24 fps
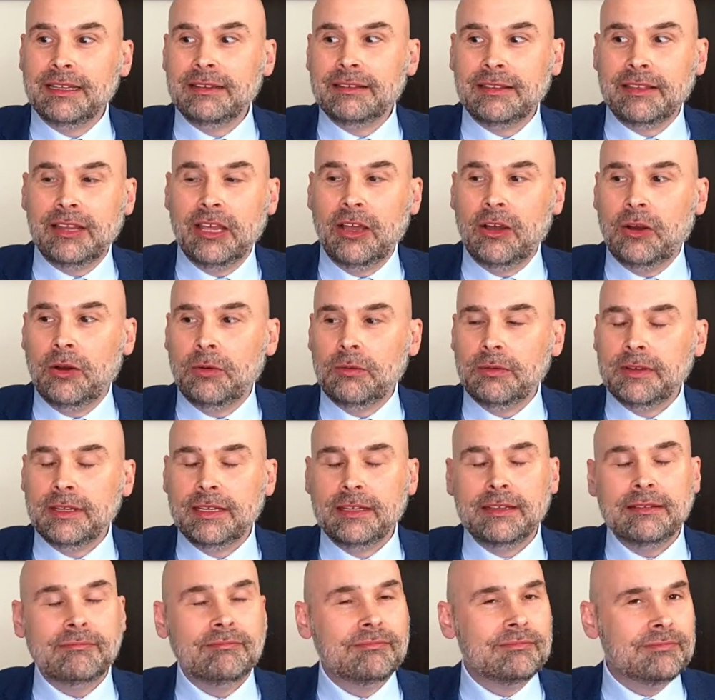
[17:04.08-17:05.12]
though,
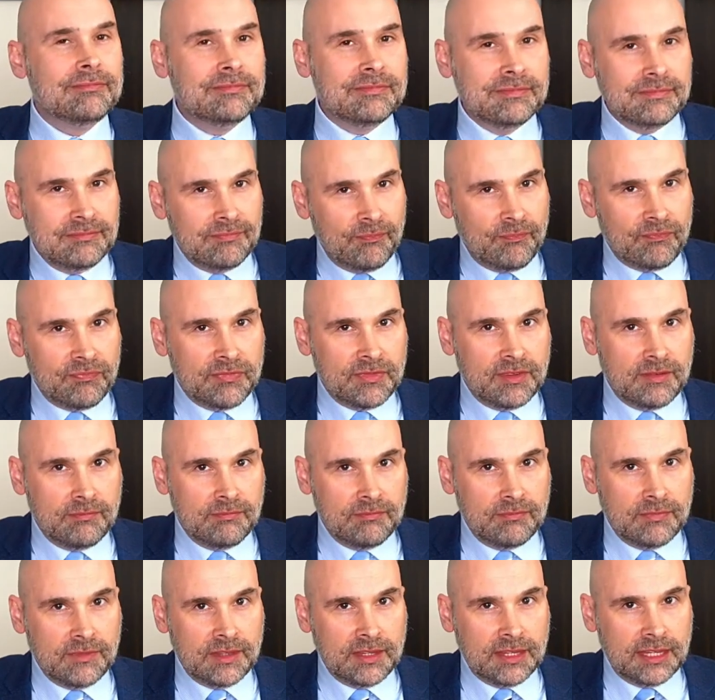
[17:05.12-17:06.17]

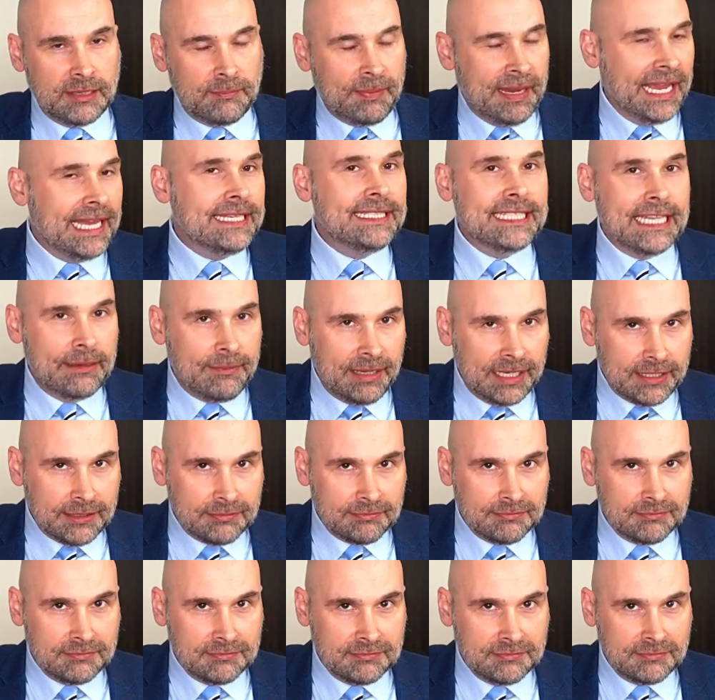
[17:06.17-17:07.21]
the pandemic
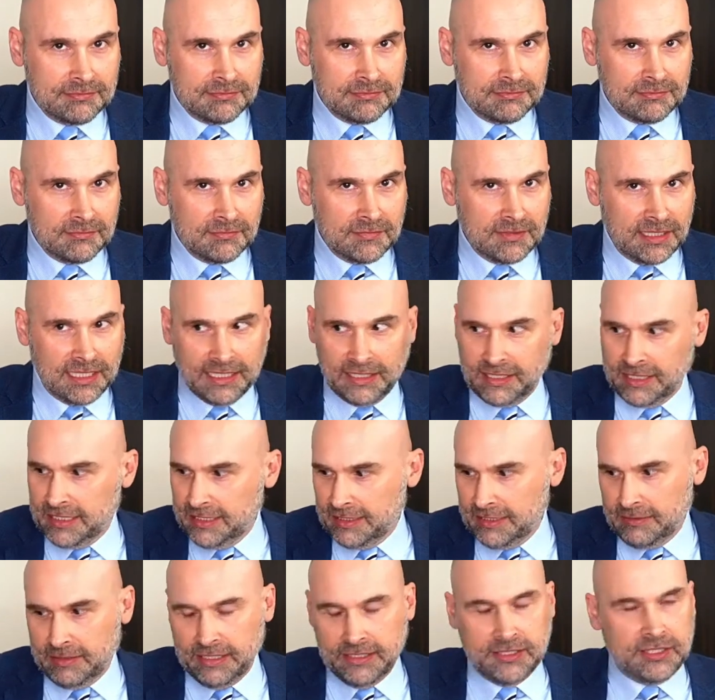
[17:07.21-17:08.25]

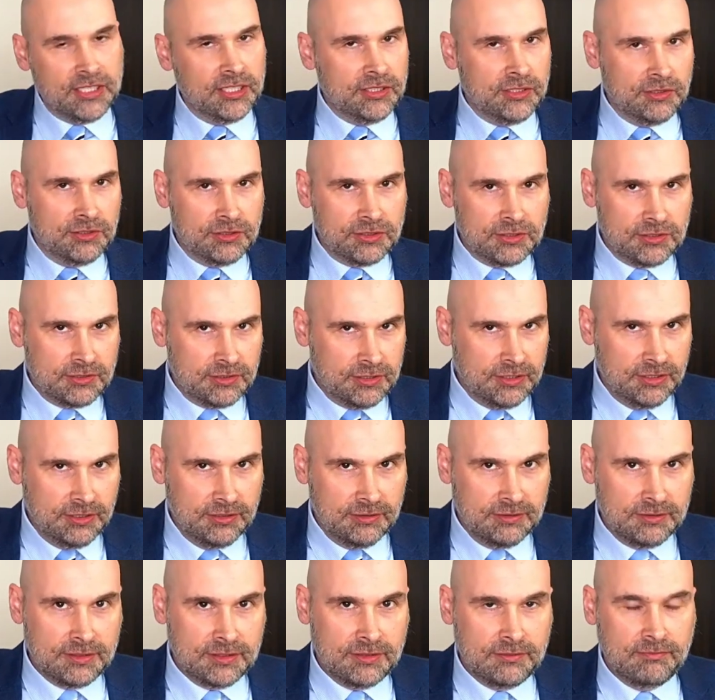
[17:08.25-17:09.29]
continues
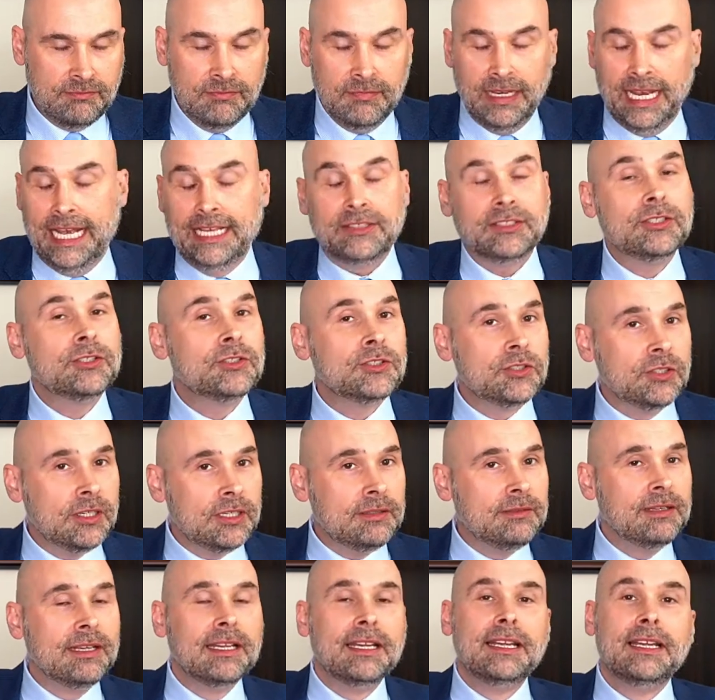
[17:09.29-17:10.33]
to, as it
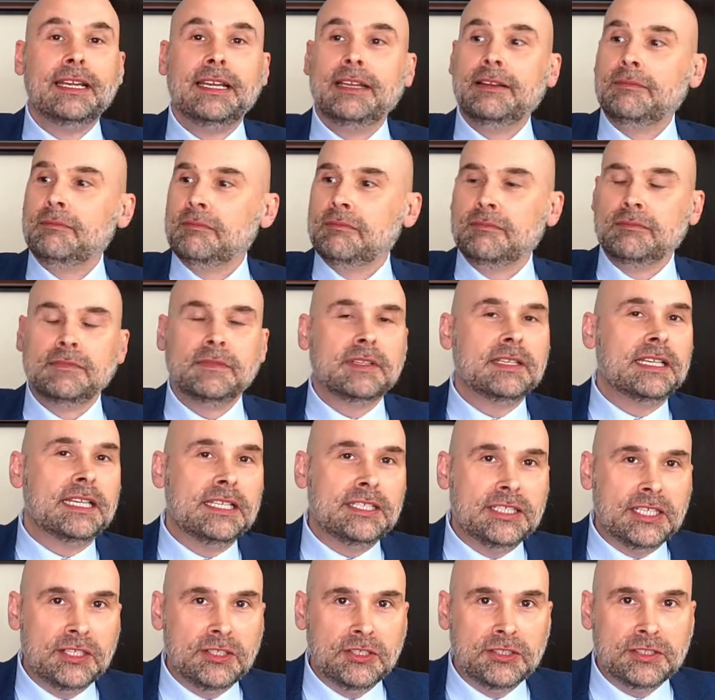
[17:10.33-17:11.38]
should,
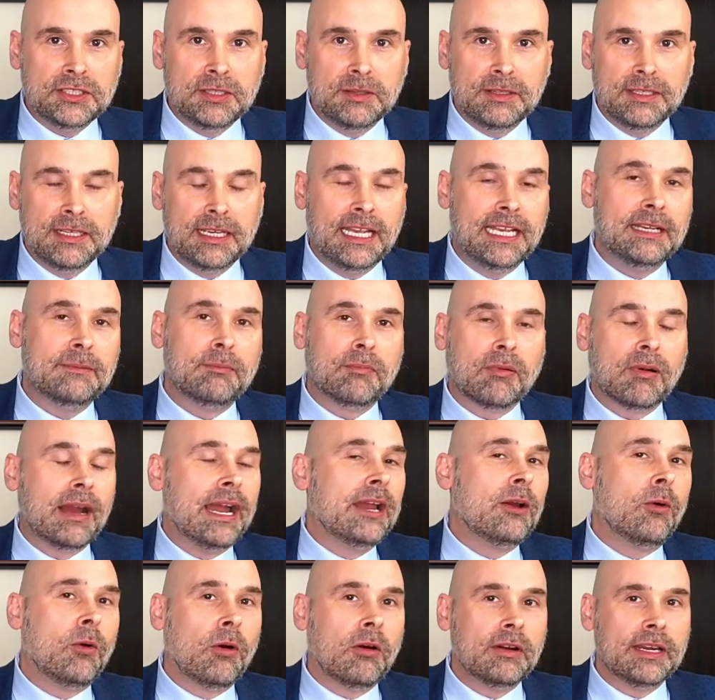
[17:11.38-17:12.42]
continues to take
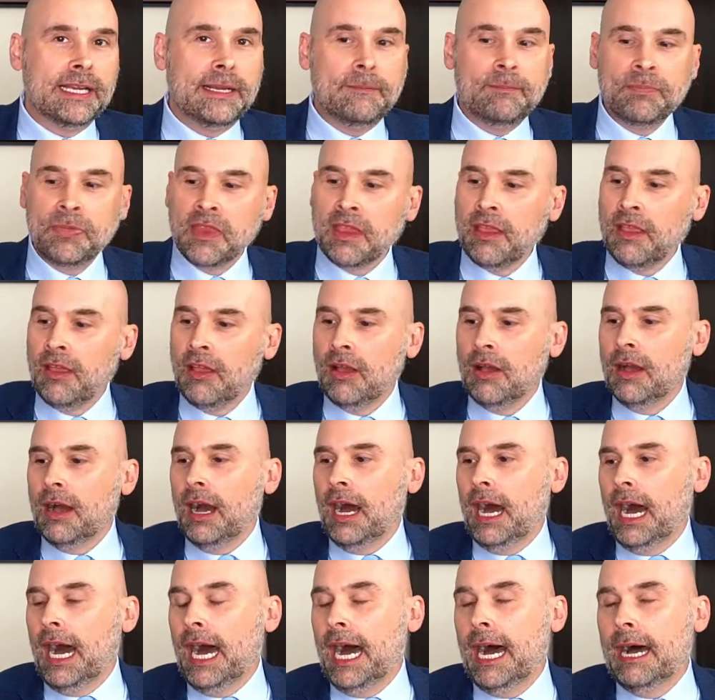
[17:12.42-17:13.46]
priority.
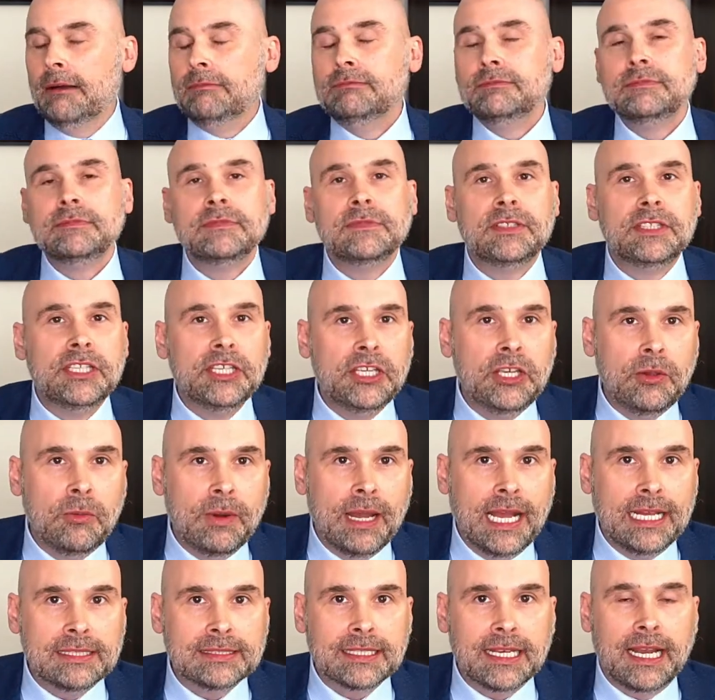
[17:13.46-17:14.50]
The
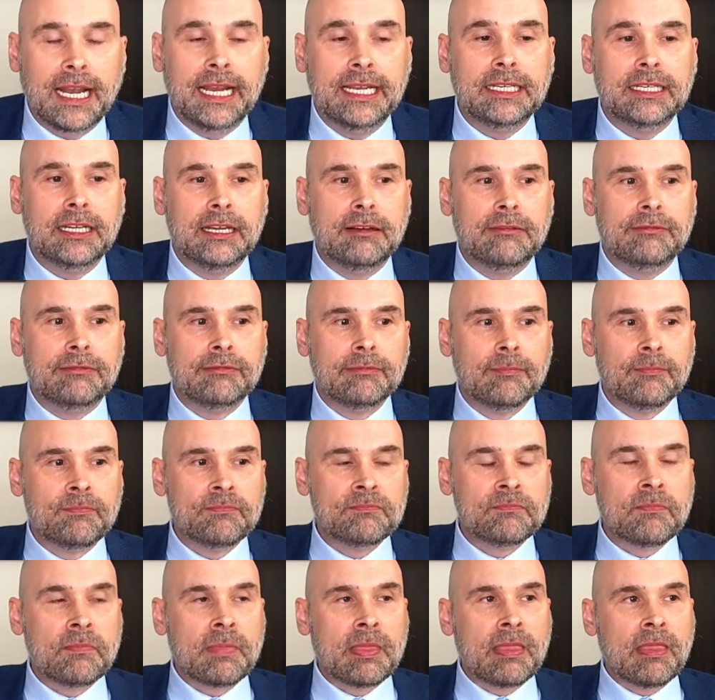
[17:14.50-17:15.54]
U.S. kind of
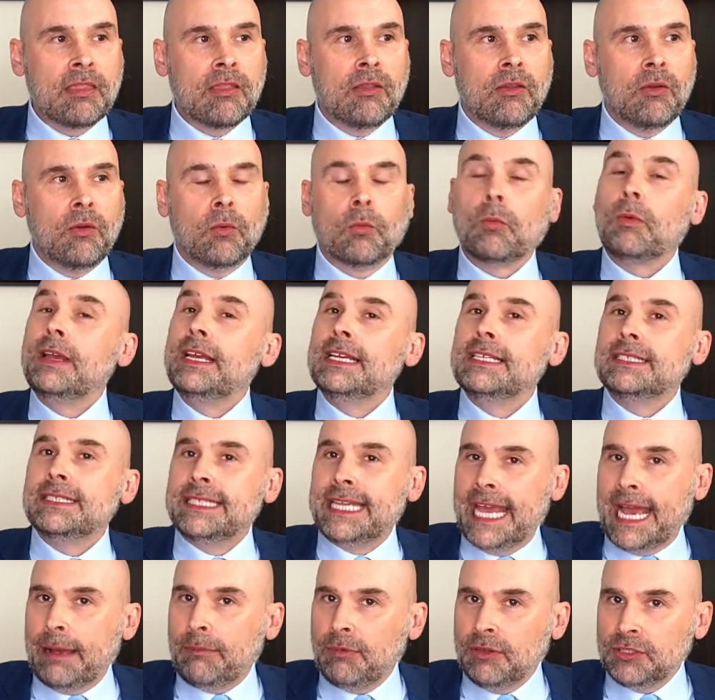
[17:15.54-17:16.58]

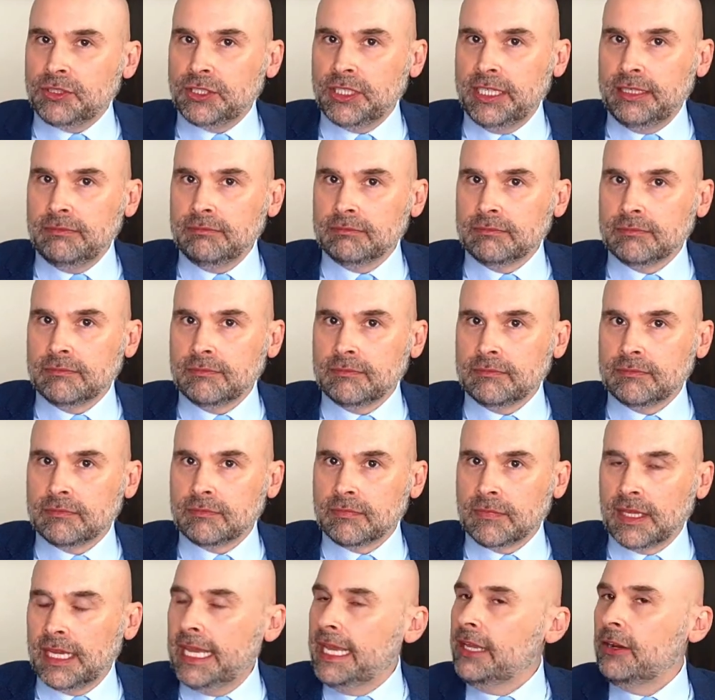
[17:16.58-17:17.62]
reestablishing
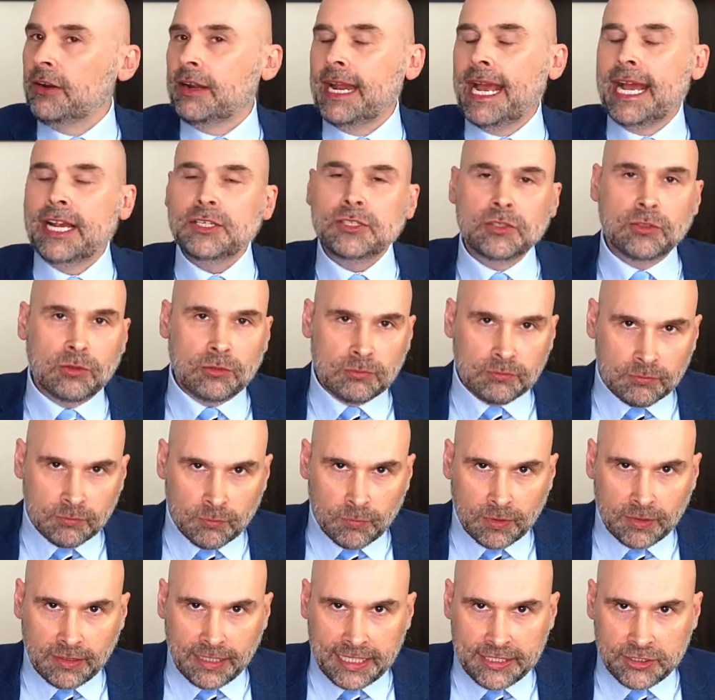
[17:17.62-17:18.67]
international
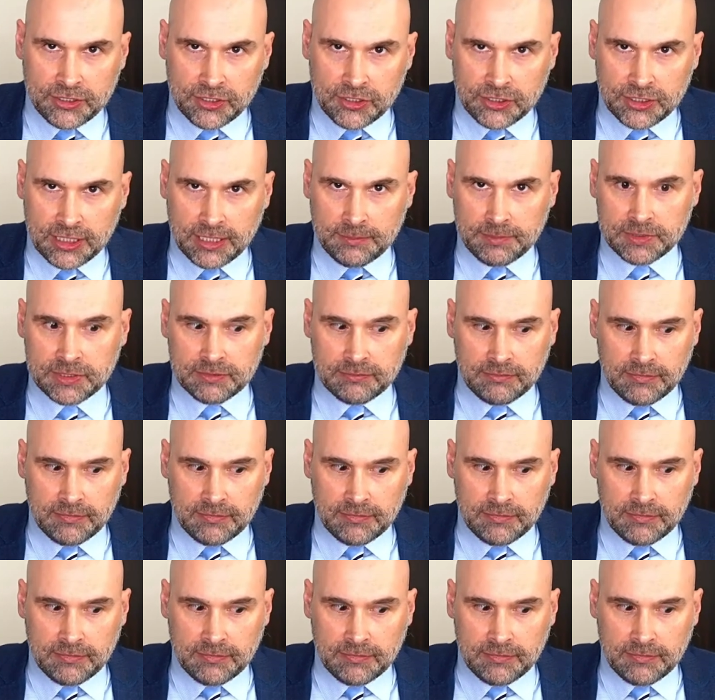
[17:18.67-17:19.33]
relationships